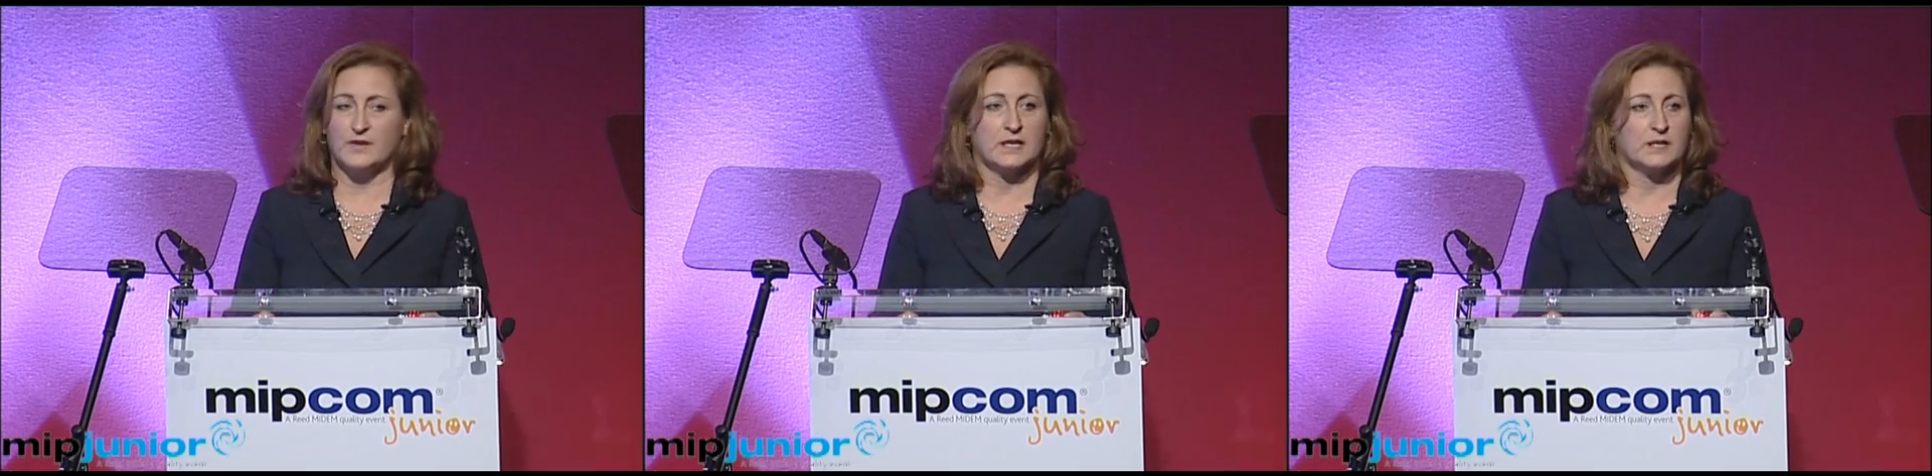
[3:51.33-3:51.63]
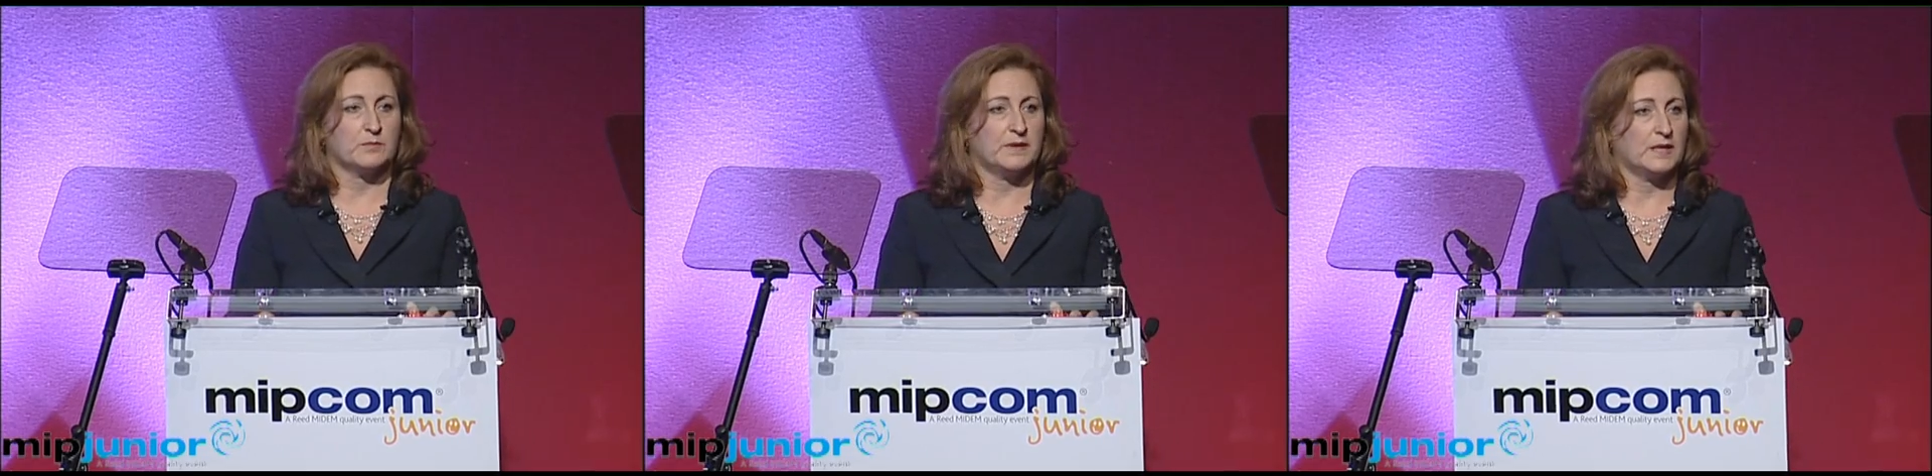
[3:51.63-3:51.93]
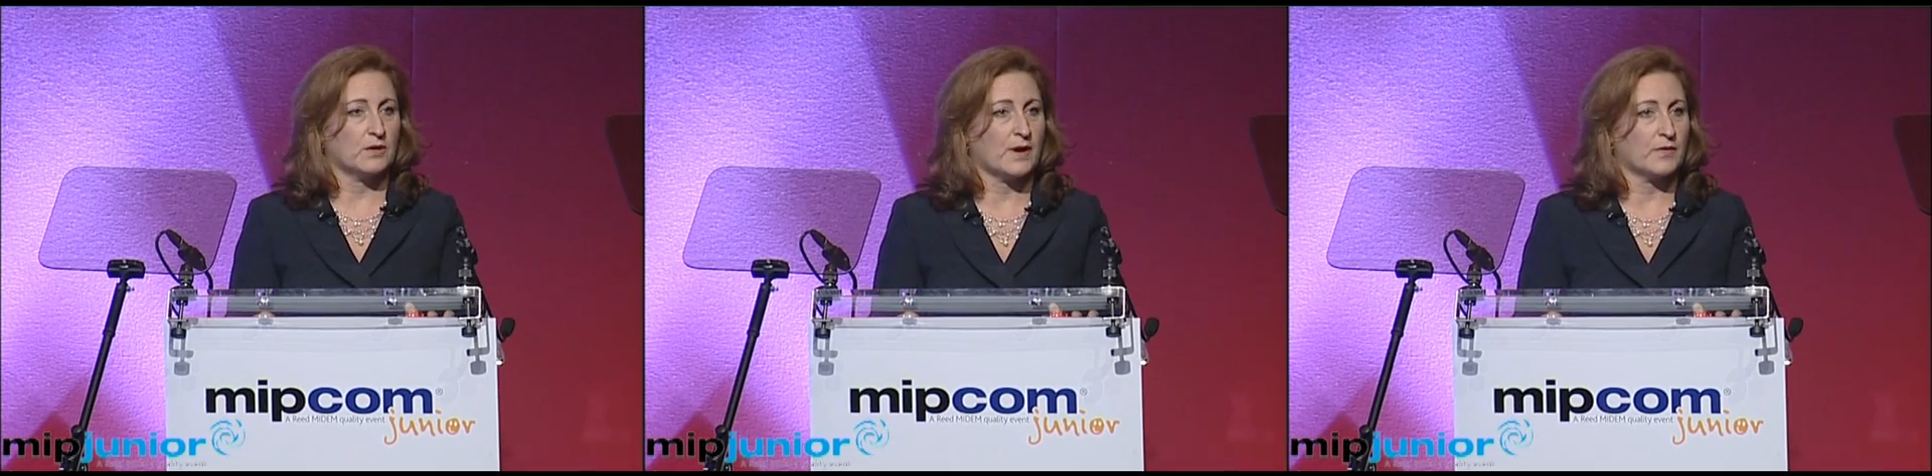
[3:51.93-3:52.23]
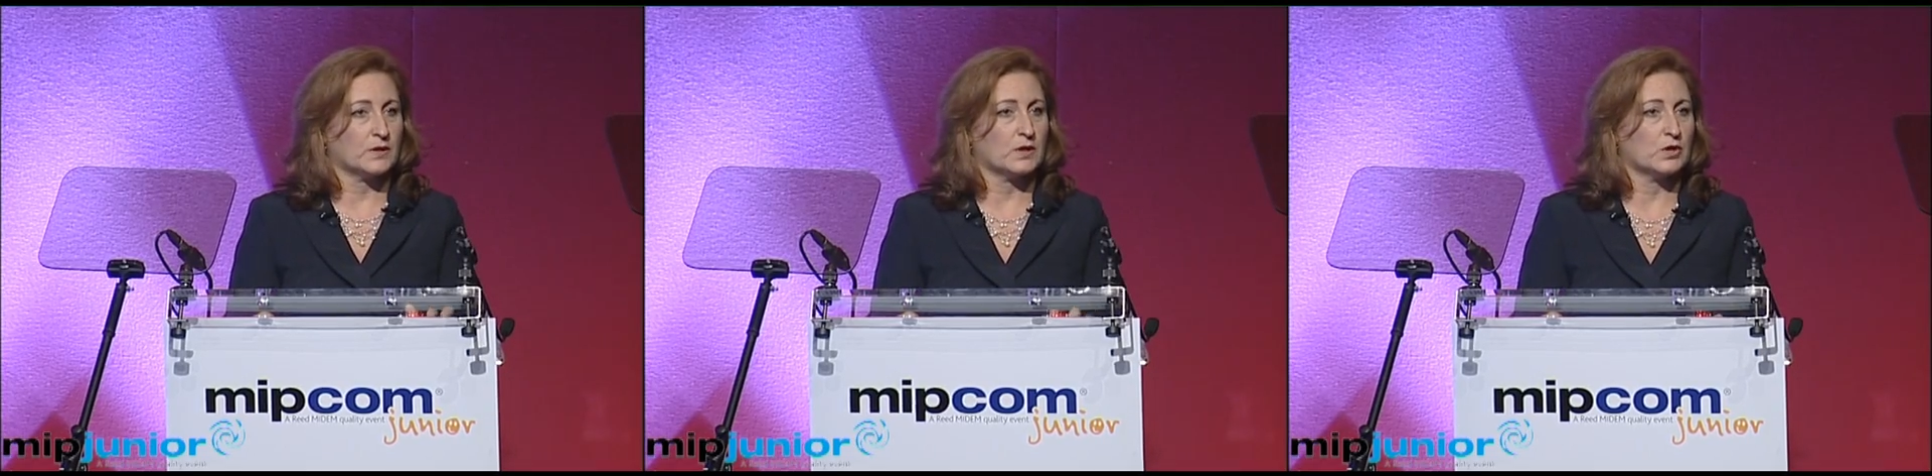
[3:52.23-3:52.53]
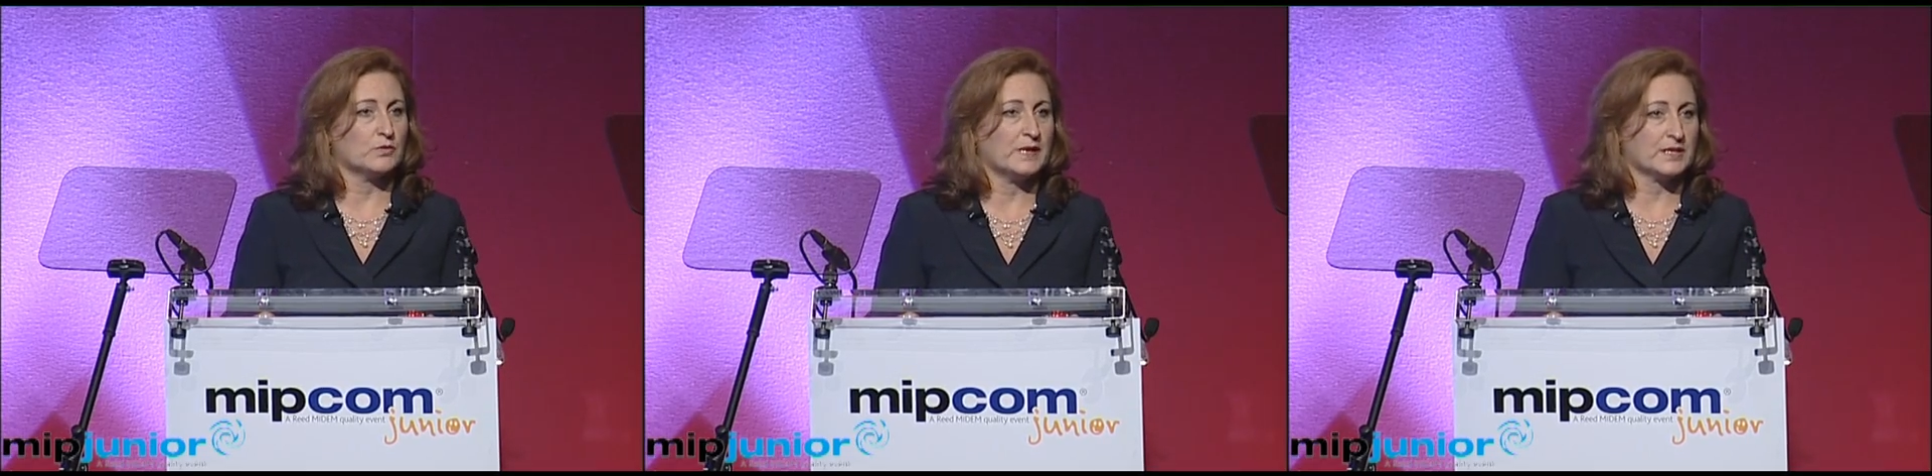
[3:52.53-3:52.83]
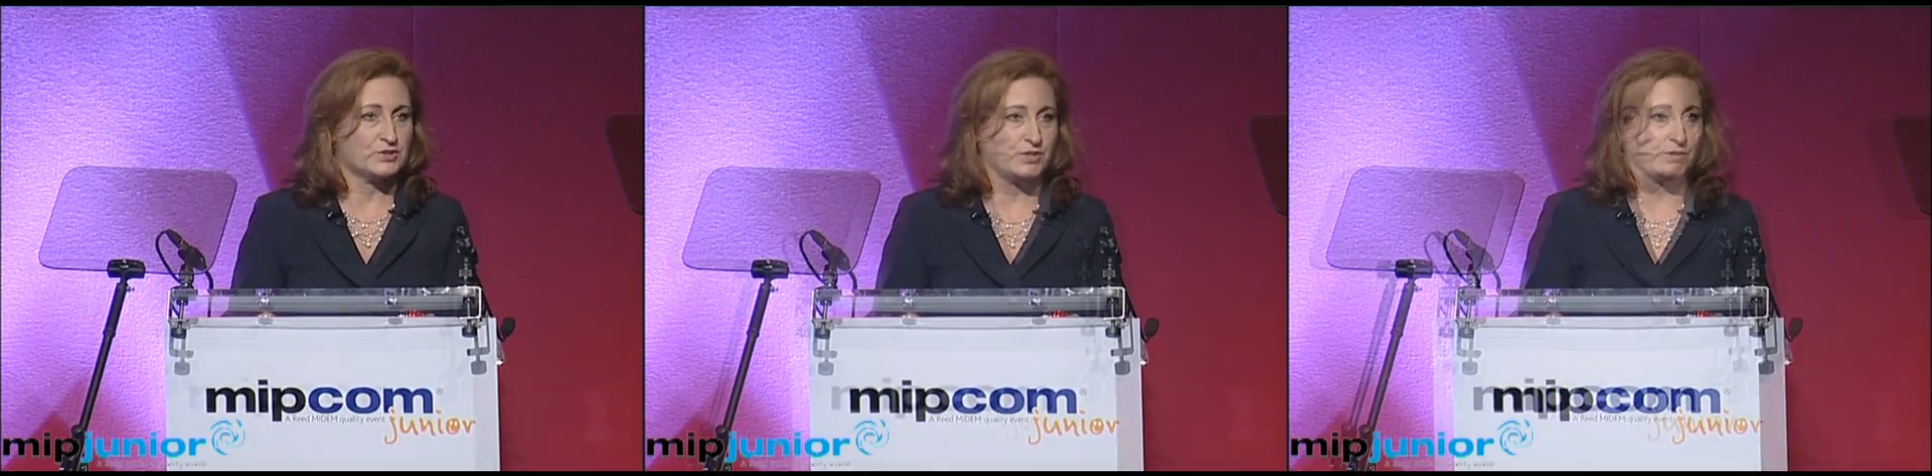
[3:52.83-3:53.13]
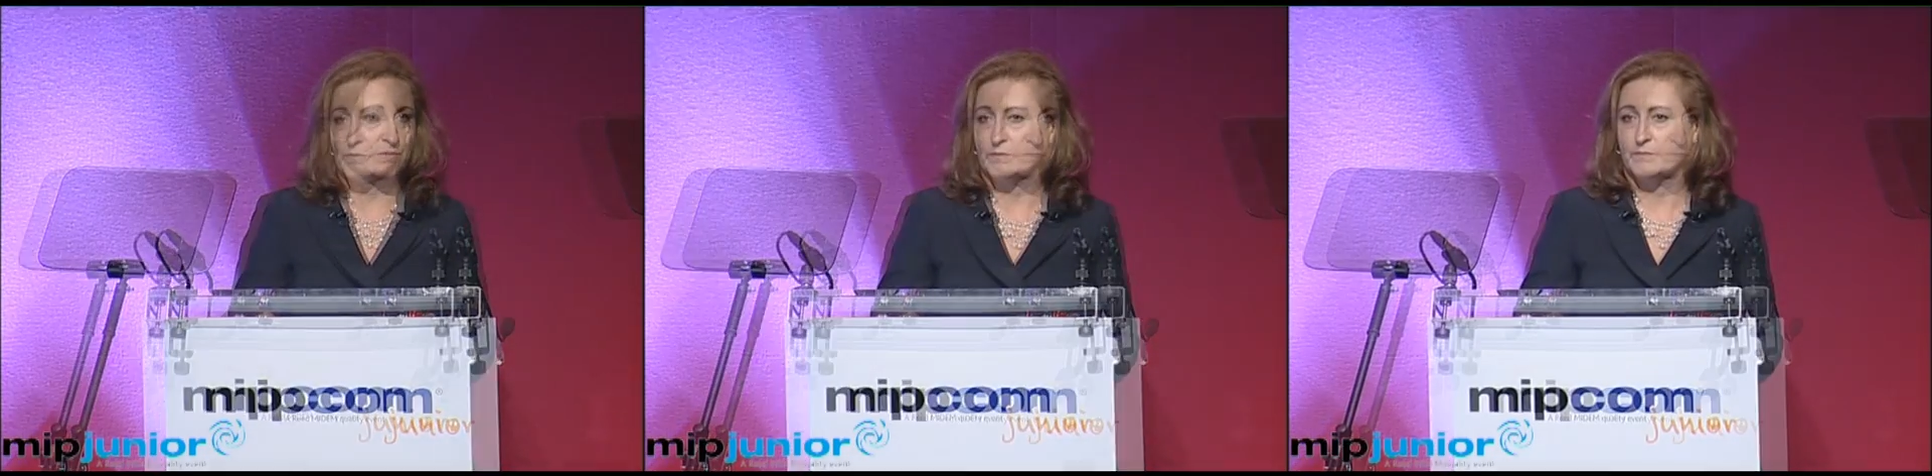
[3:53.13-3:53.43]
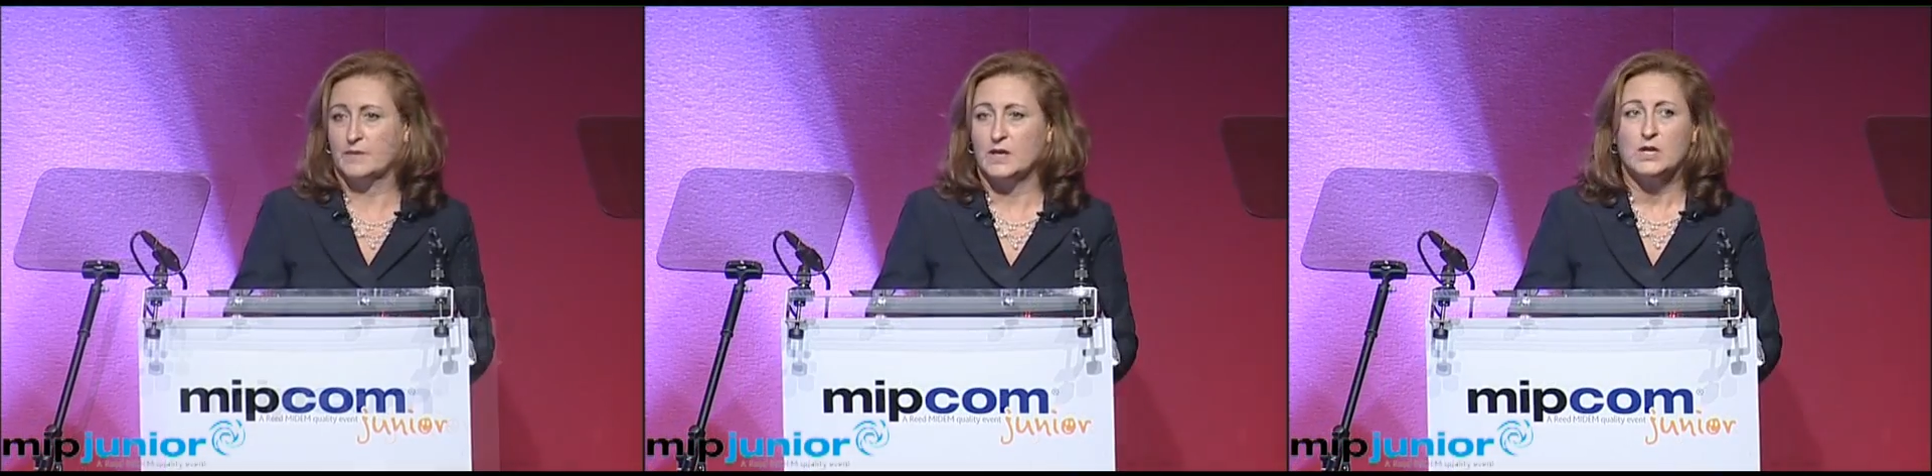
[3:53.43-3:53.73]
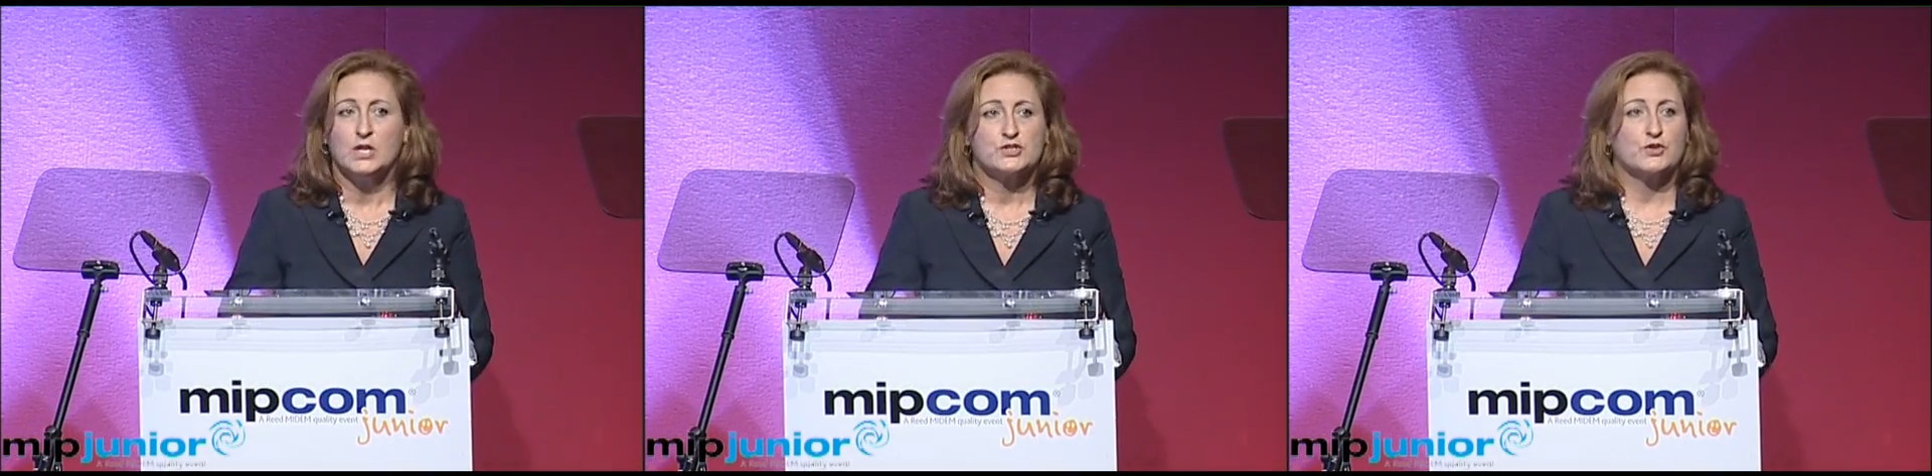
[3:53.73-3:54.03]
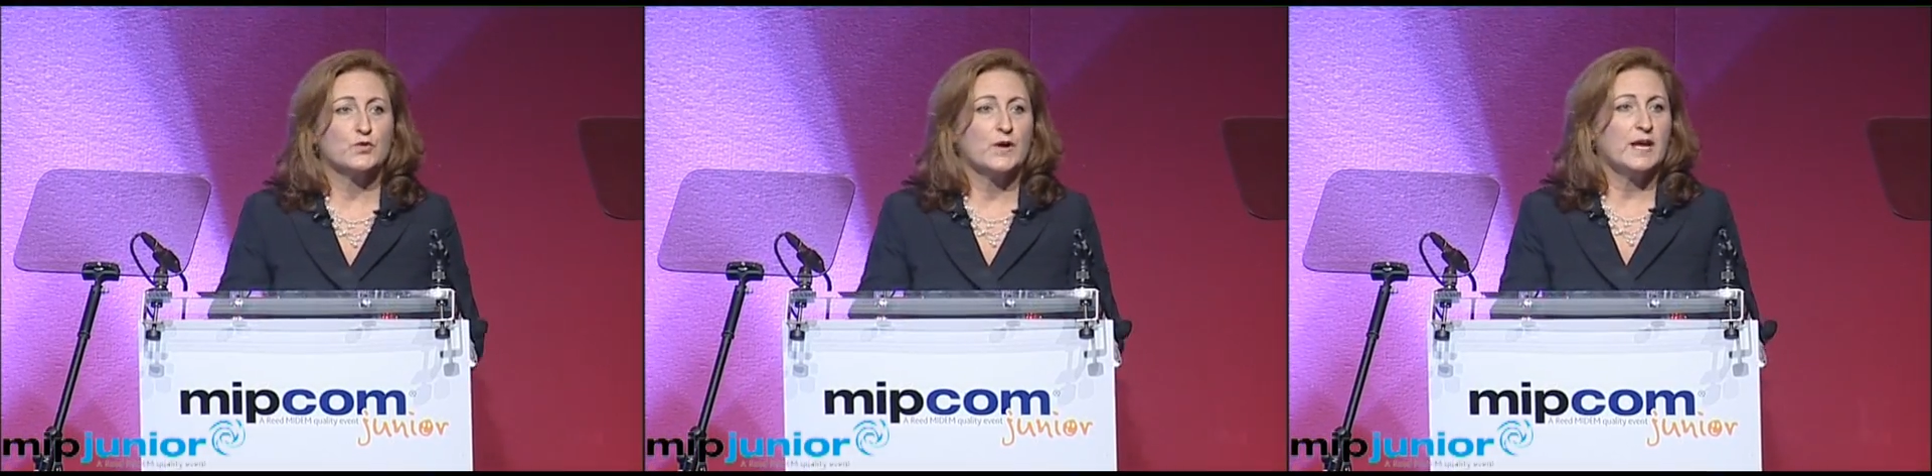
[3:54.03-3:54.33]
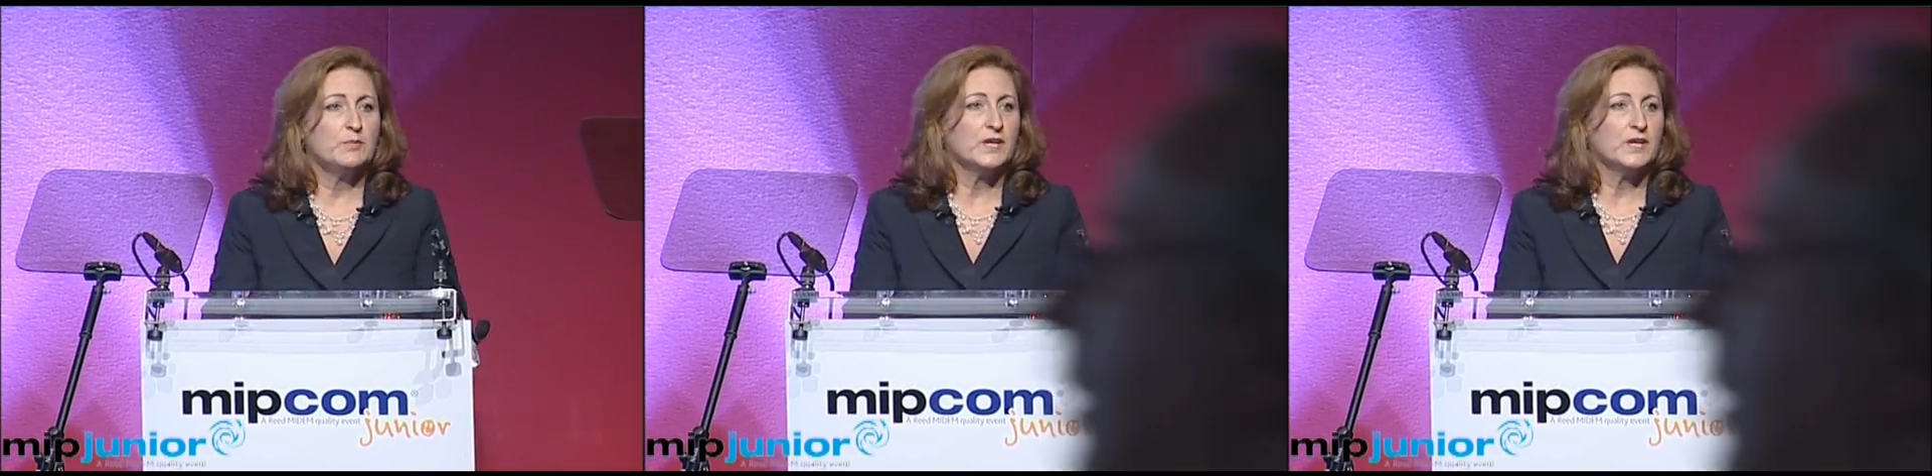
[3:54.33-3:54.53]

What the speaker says: and it'll be around the globe next year. So if we're able to